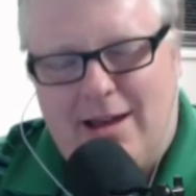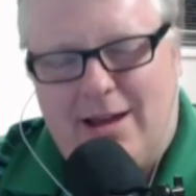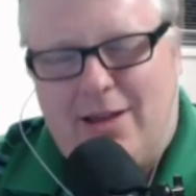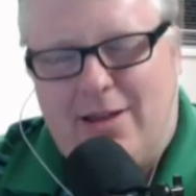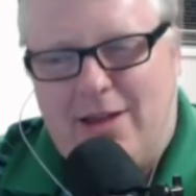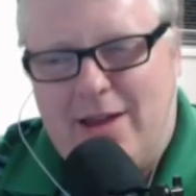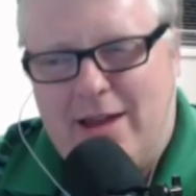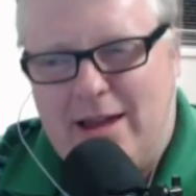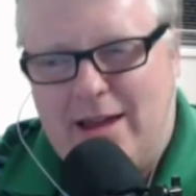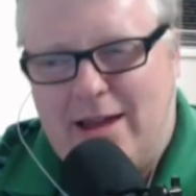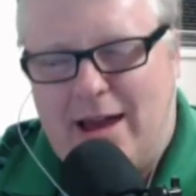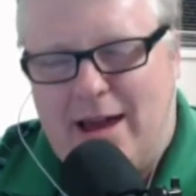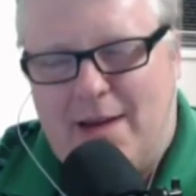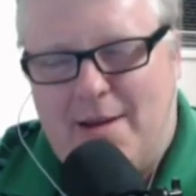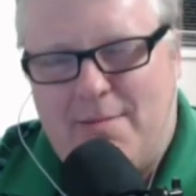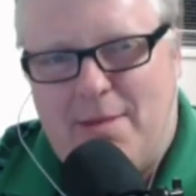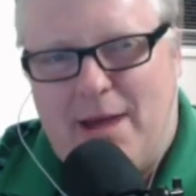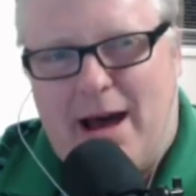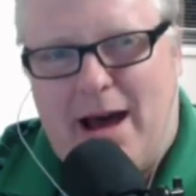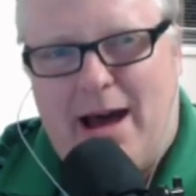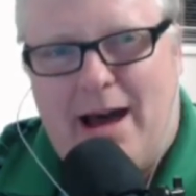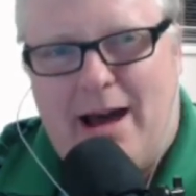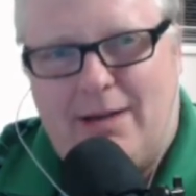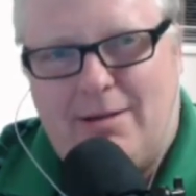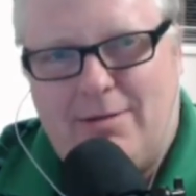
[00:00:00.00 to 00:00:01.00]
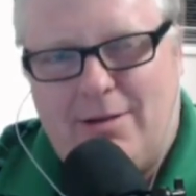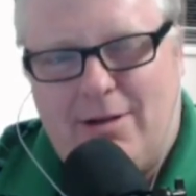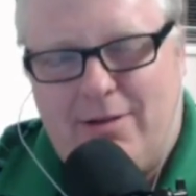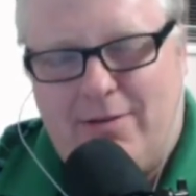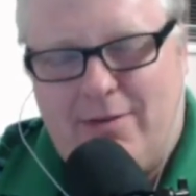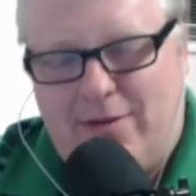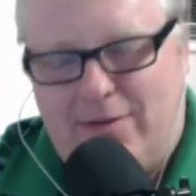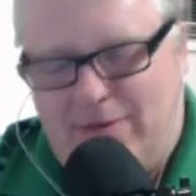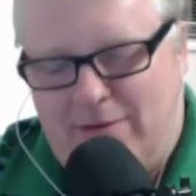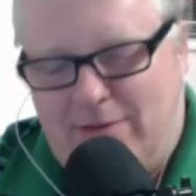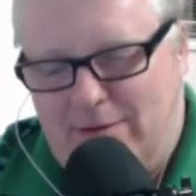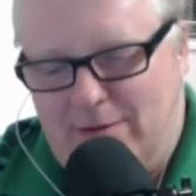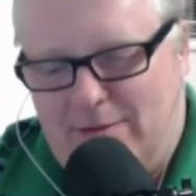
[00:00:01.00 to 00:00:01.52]
I think Mark,
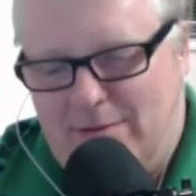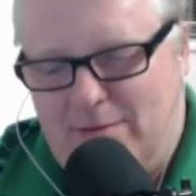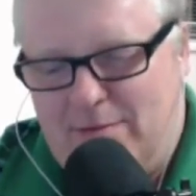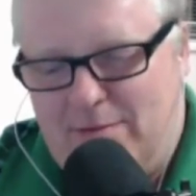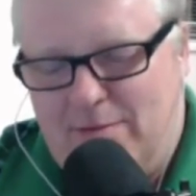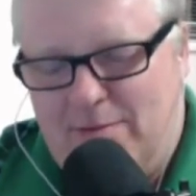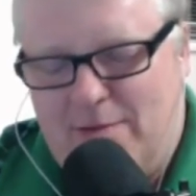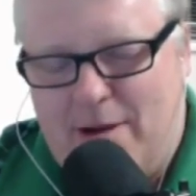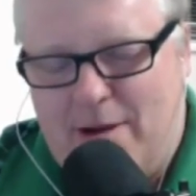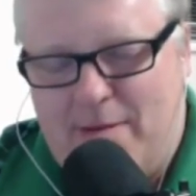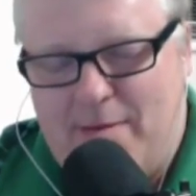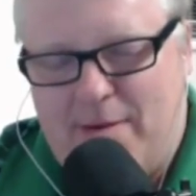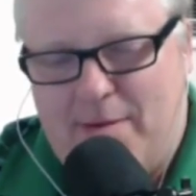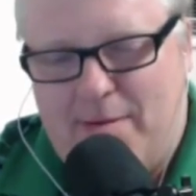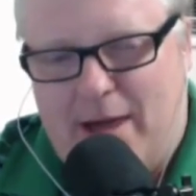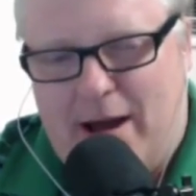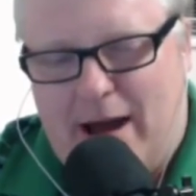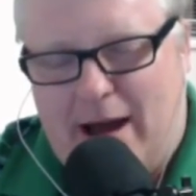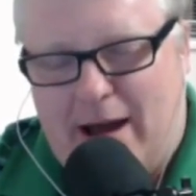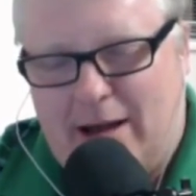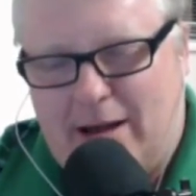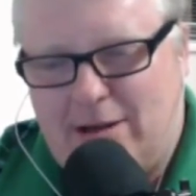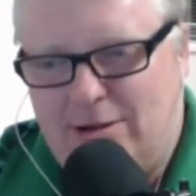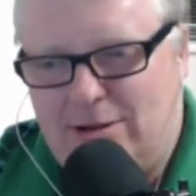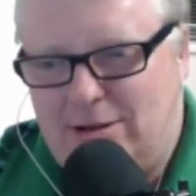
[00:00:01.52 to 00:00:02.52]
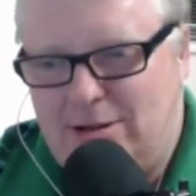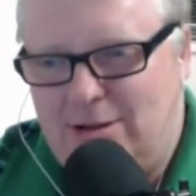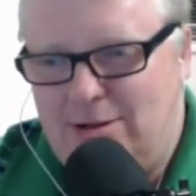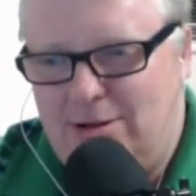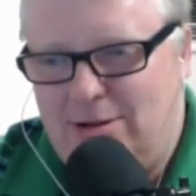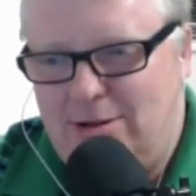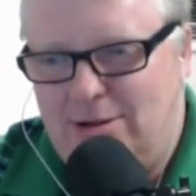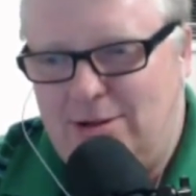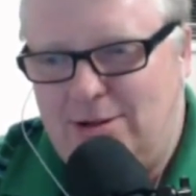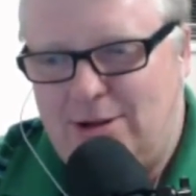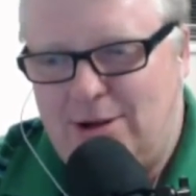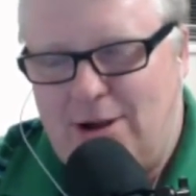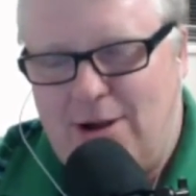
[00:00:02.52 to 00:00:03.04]
if you remember, Mark used to do
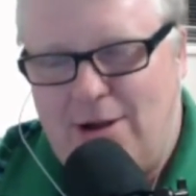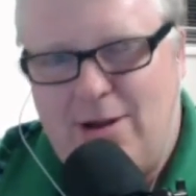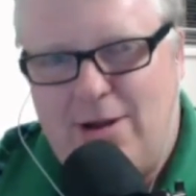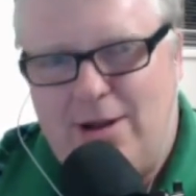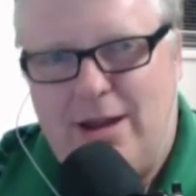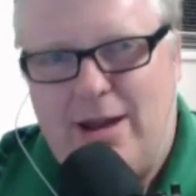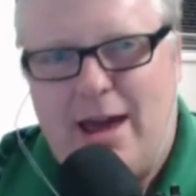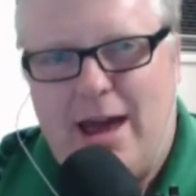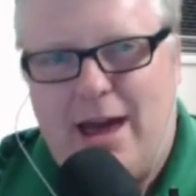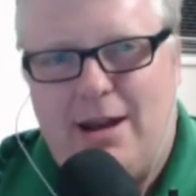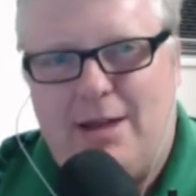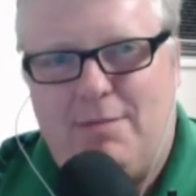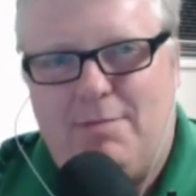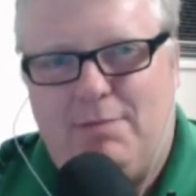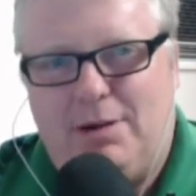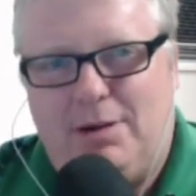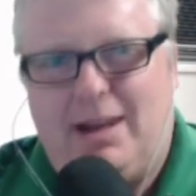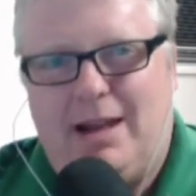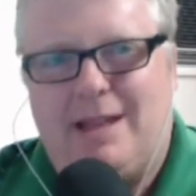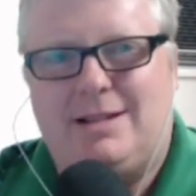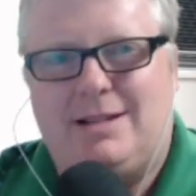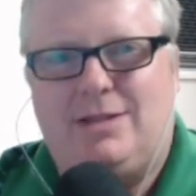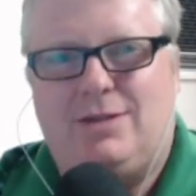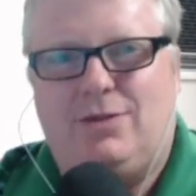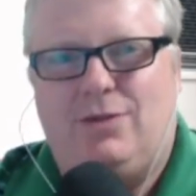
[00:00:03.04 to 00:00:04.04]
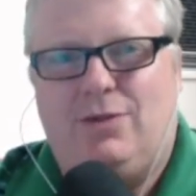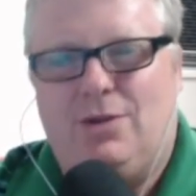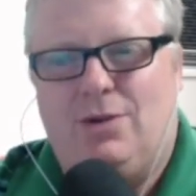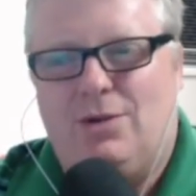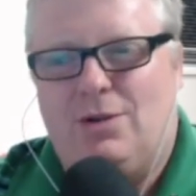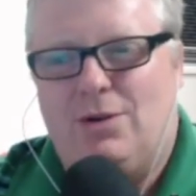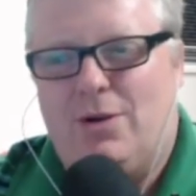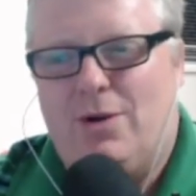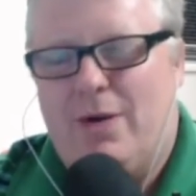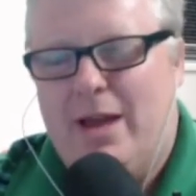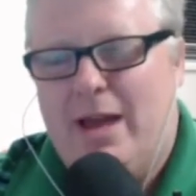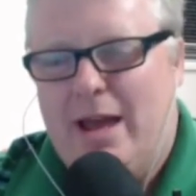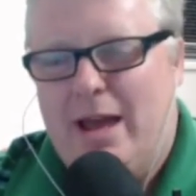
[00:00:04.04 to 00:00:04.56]
the show. He had a Plus
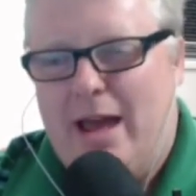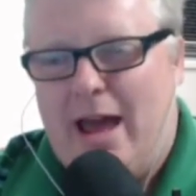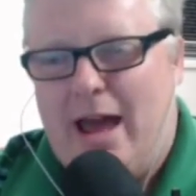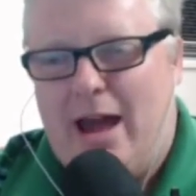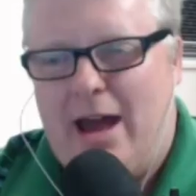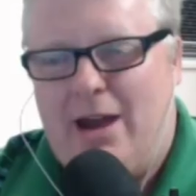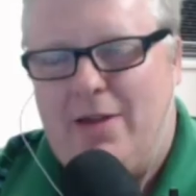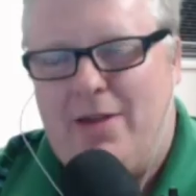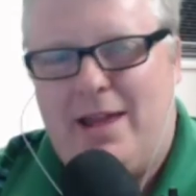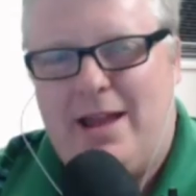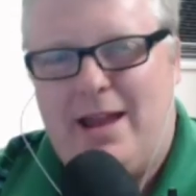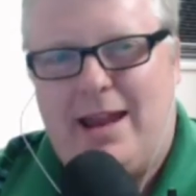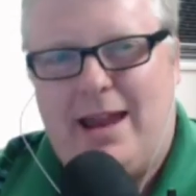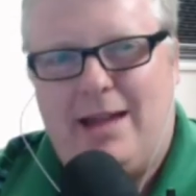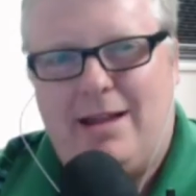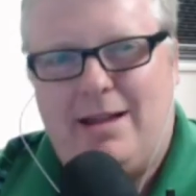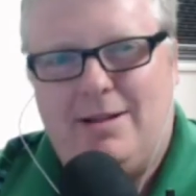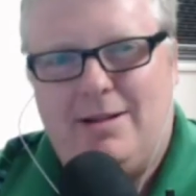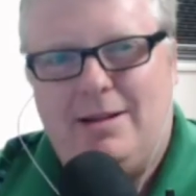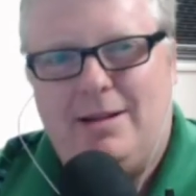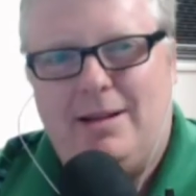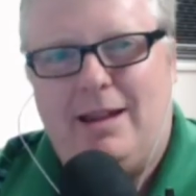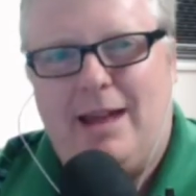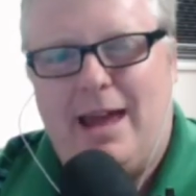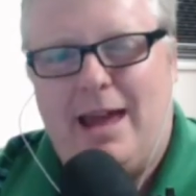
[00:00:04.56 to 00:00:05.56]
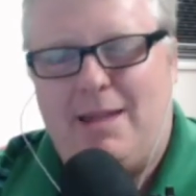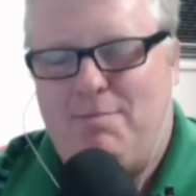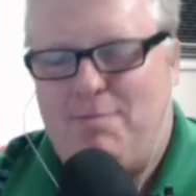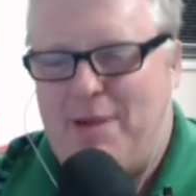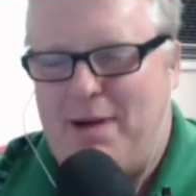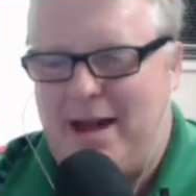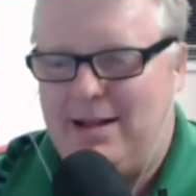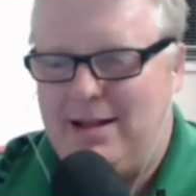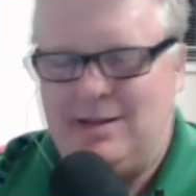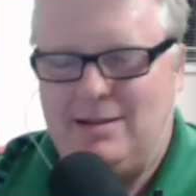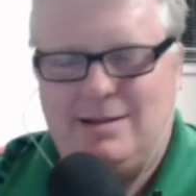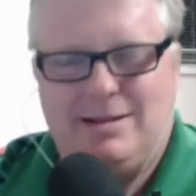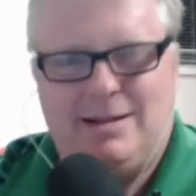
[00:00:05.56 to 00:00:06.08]
4, and I think it had
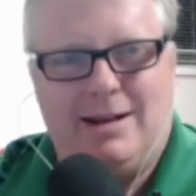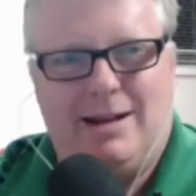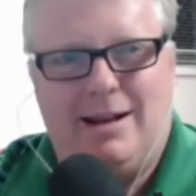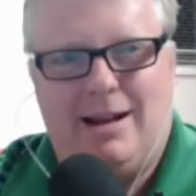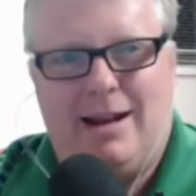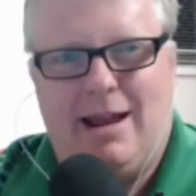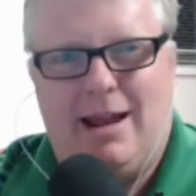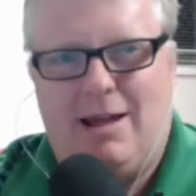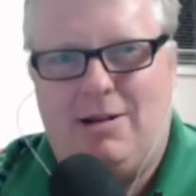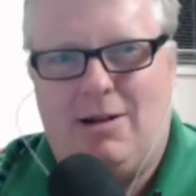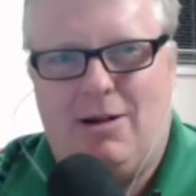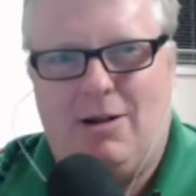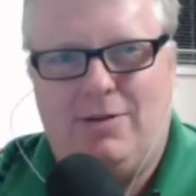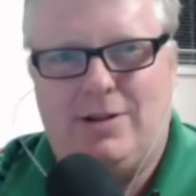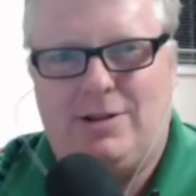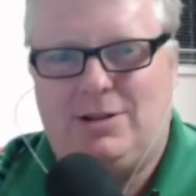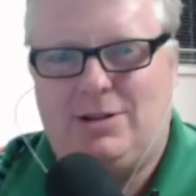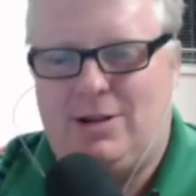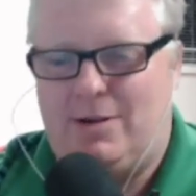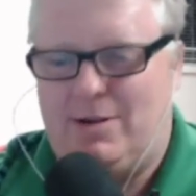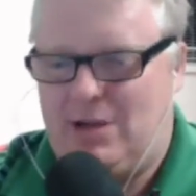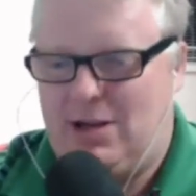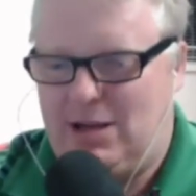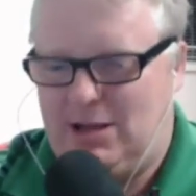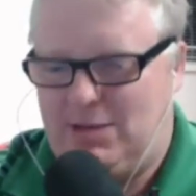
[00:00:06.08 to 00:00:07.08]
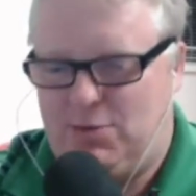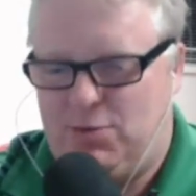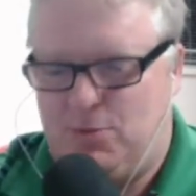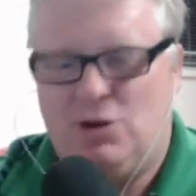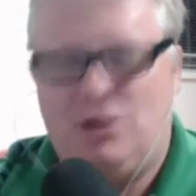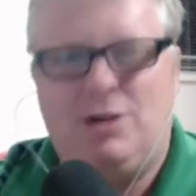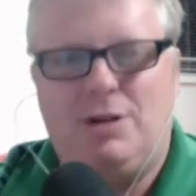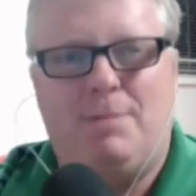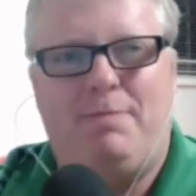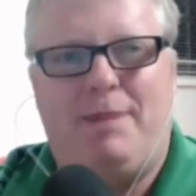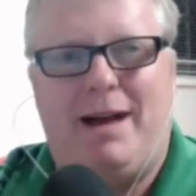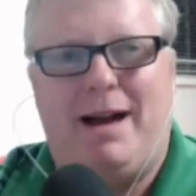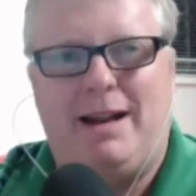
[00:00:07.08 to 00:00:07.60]
buttons in it. It had on the top, you just
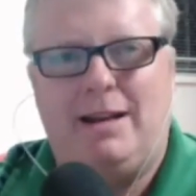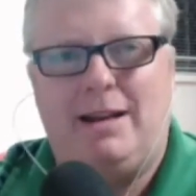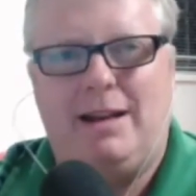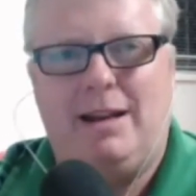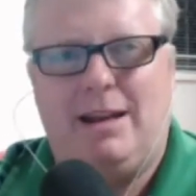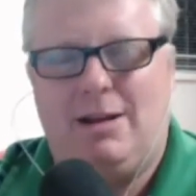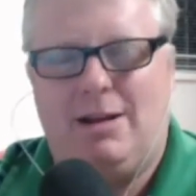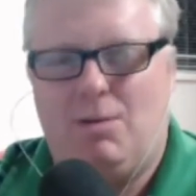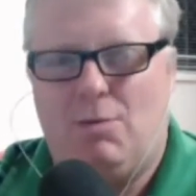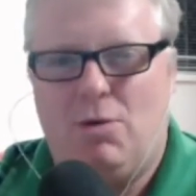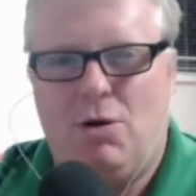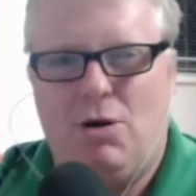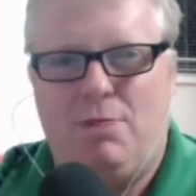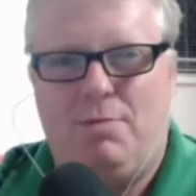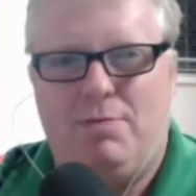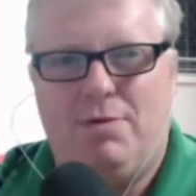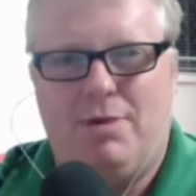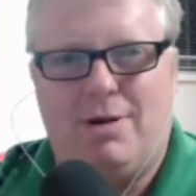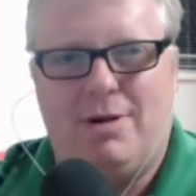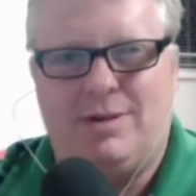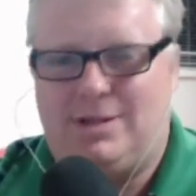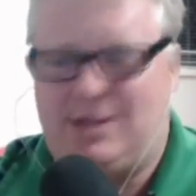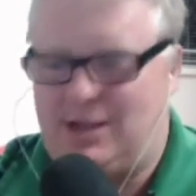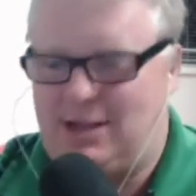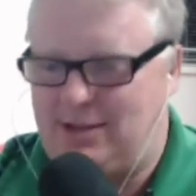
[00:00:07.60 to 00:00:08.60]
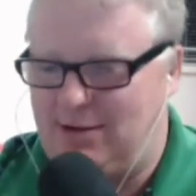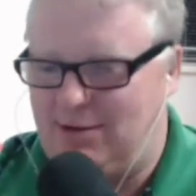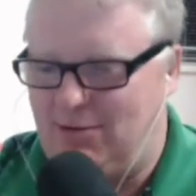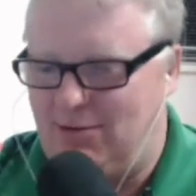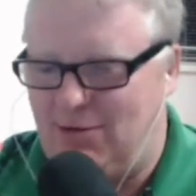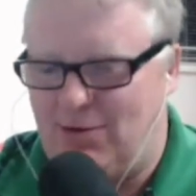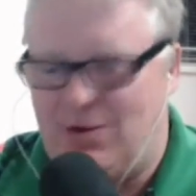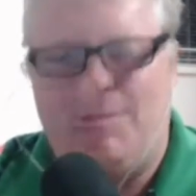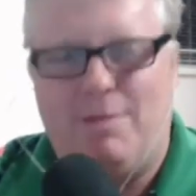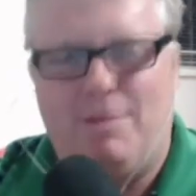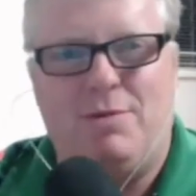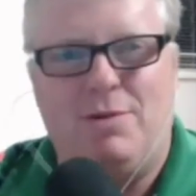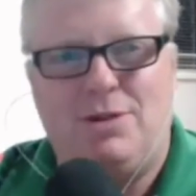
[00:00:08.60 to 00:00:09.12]
push a button, you get a word processor,
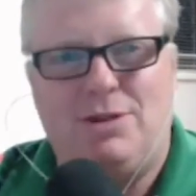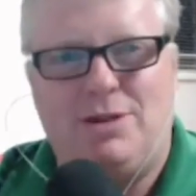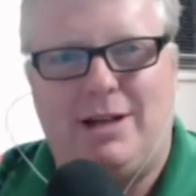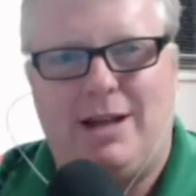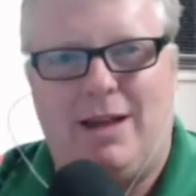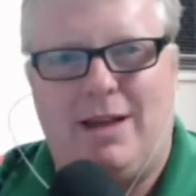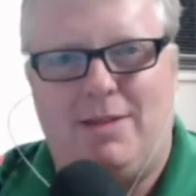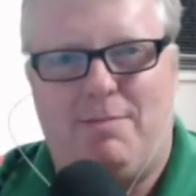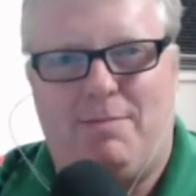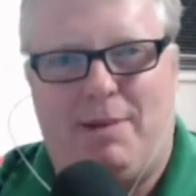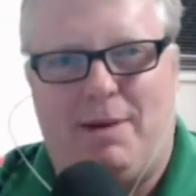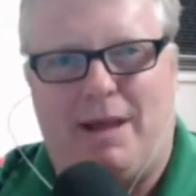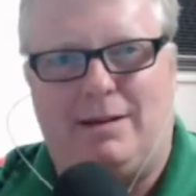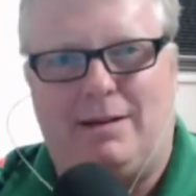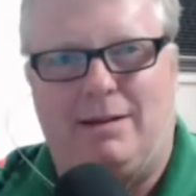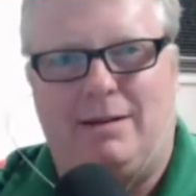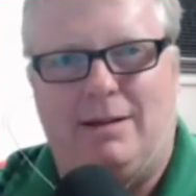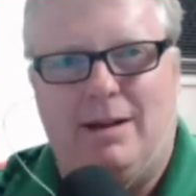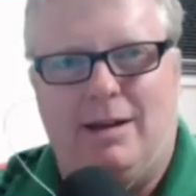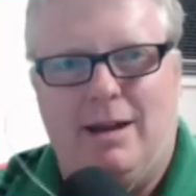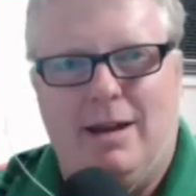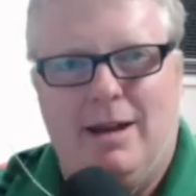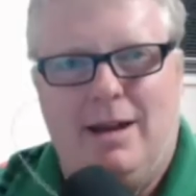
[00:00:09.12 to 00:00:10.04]
or you push another button.